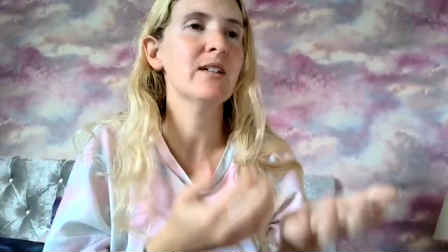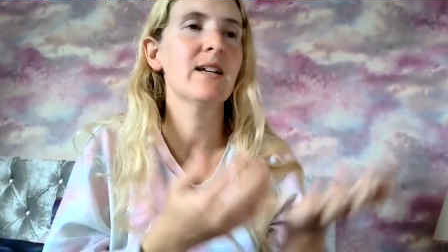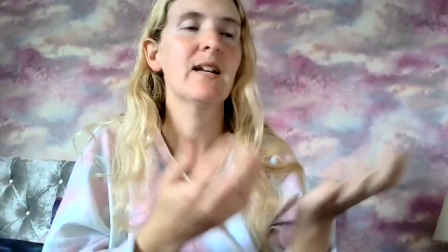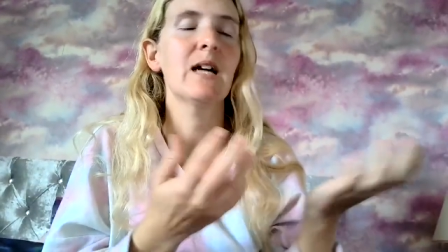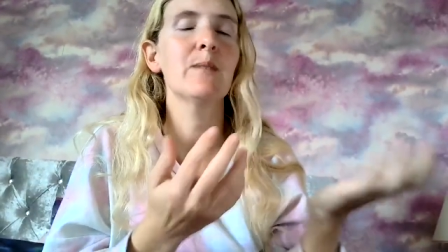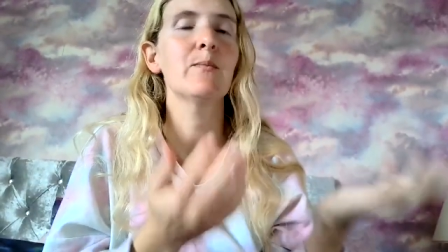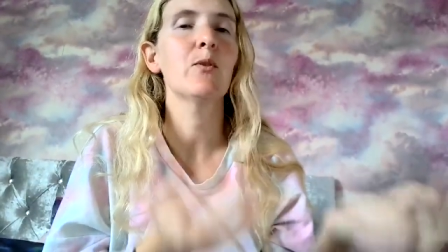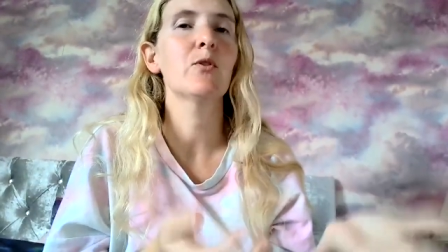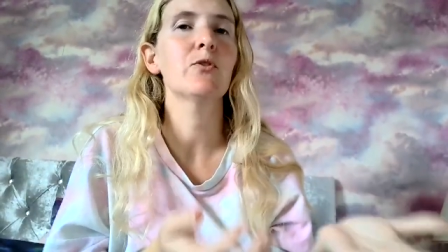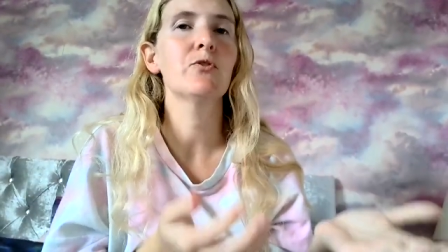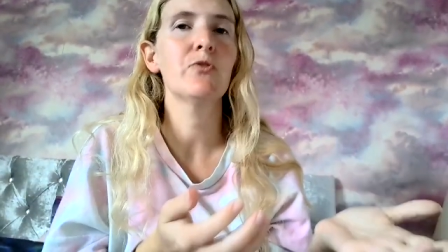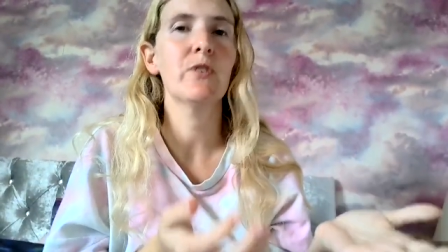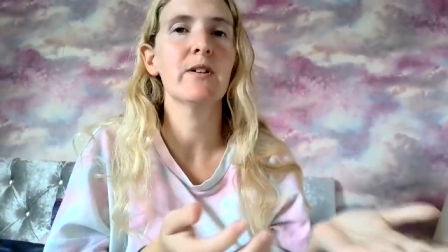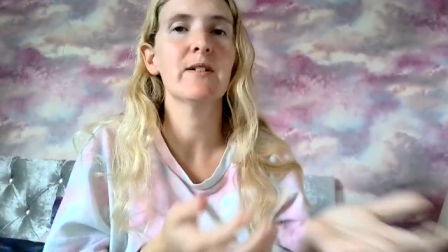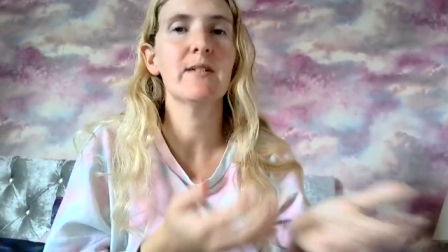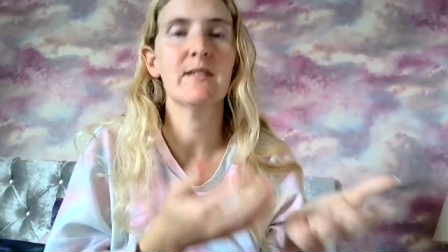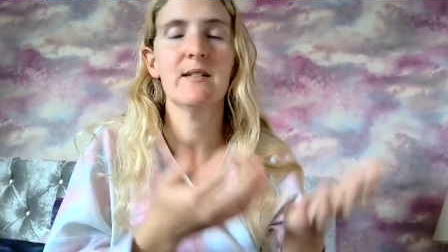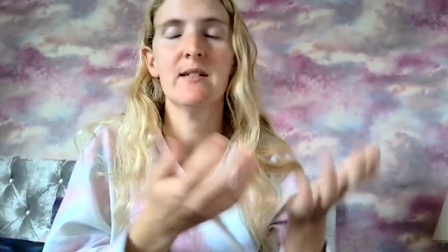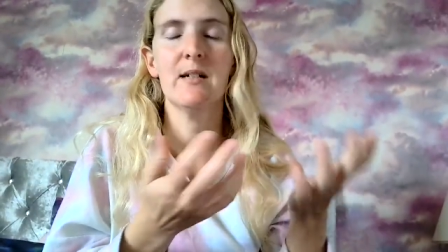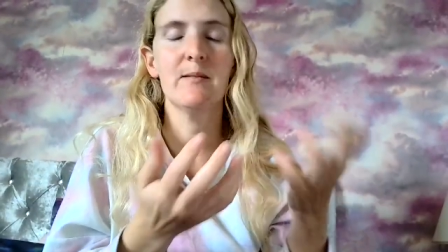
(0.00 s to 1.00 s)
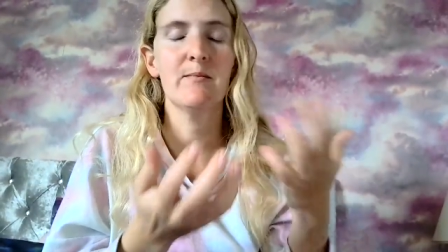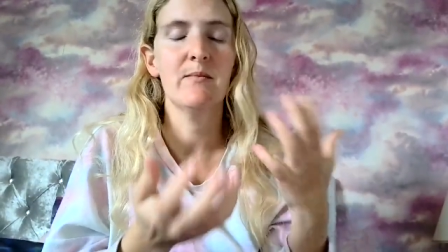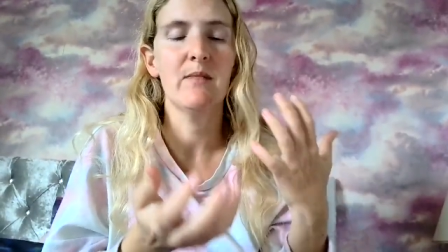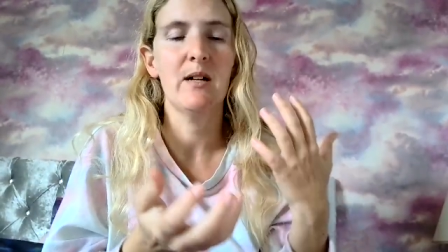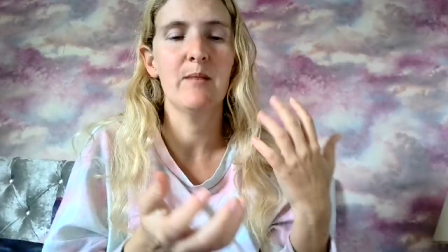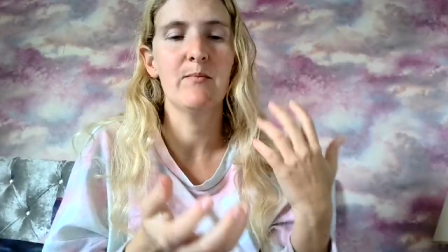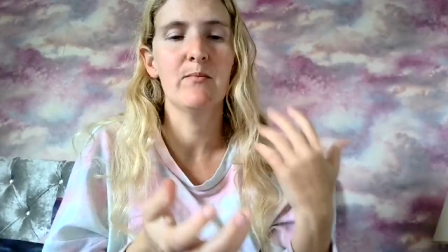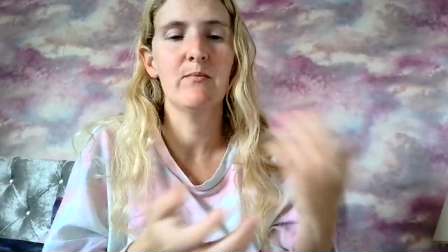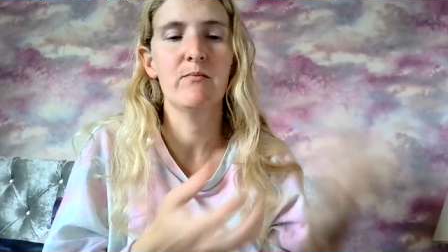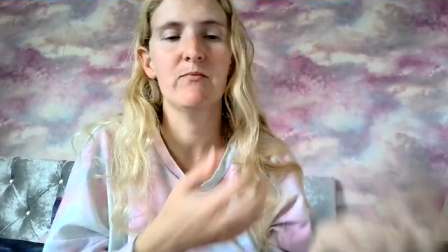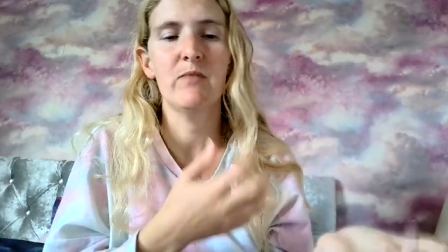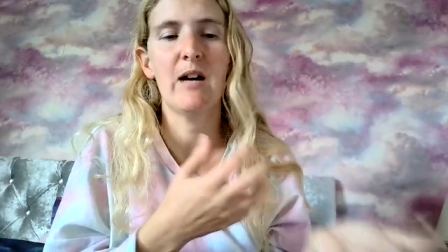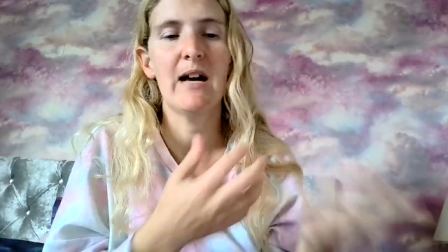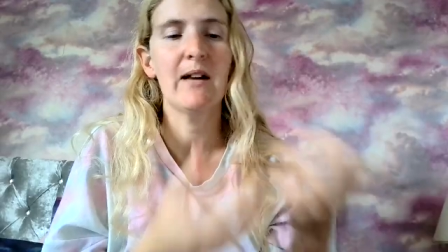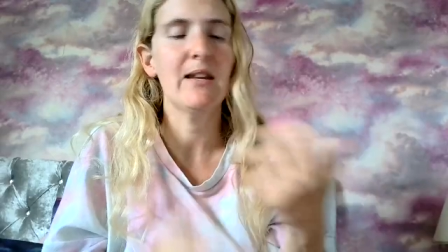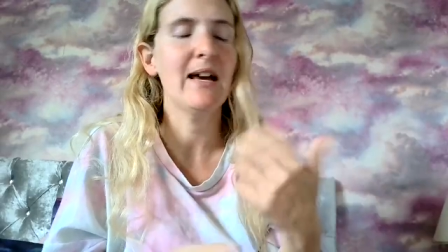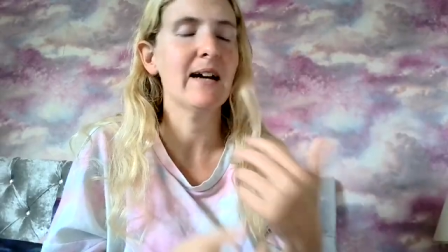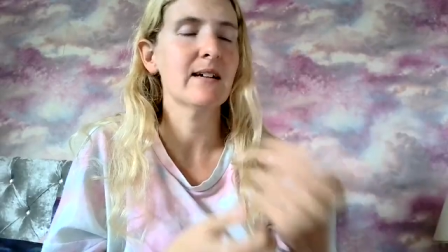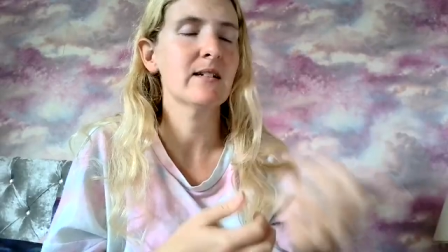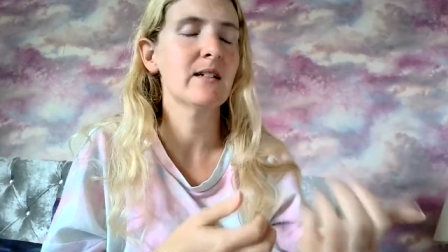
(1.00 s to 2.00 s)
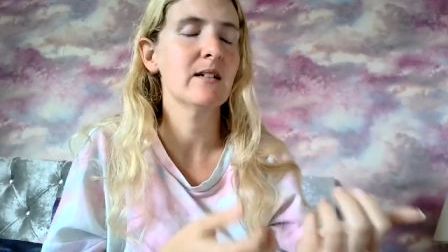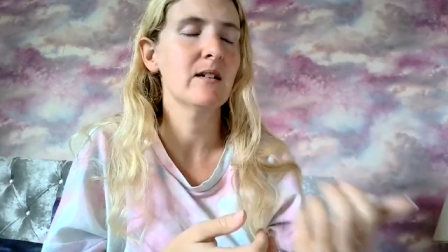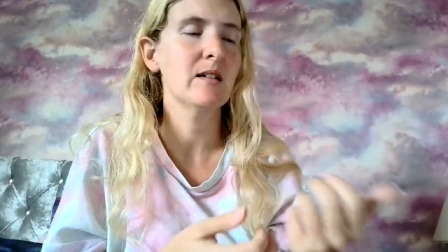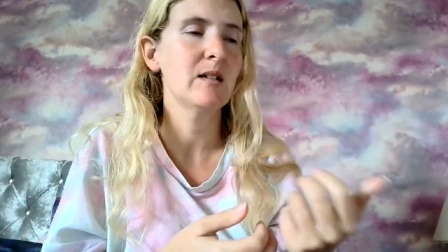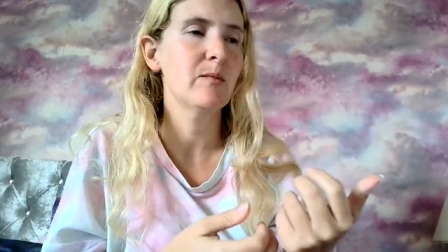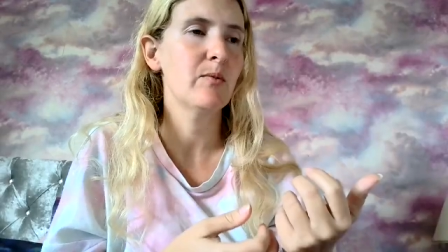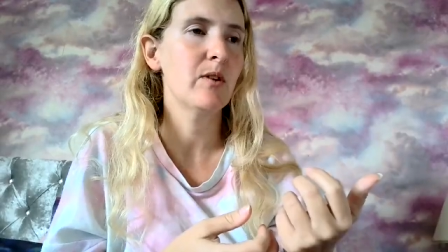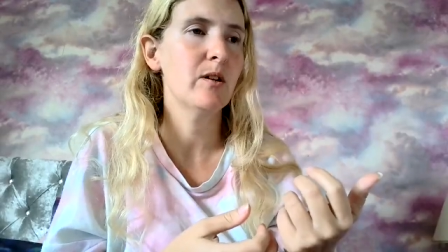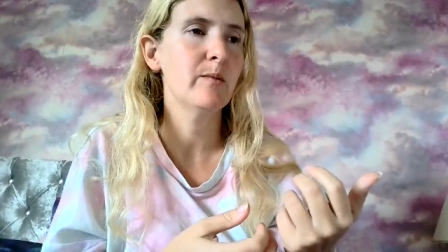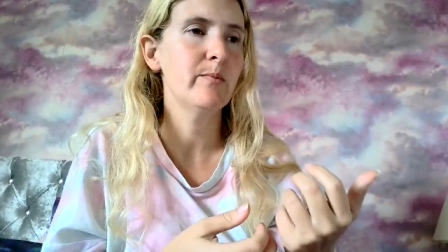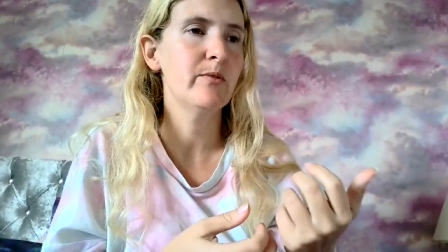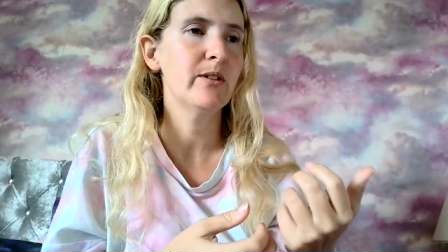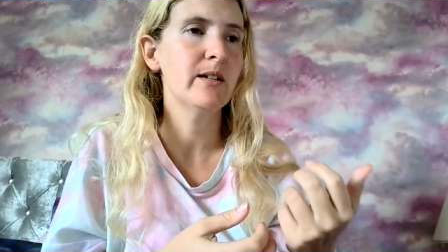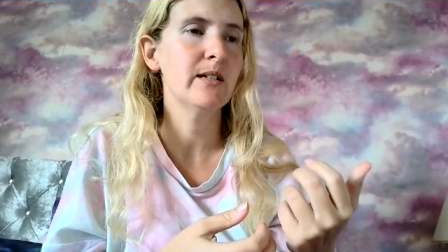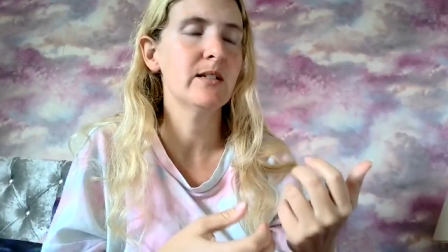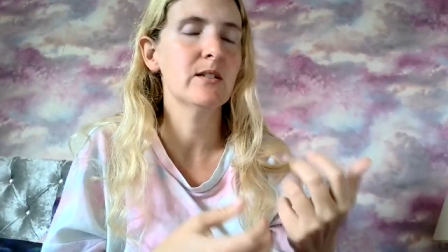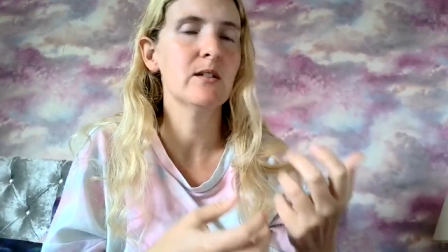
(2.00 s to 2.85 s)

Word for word: and I'm on drugs, and I'm I'm acting inappropriately.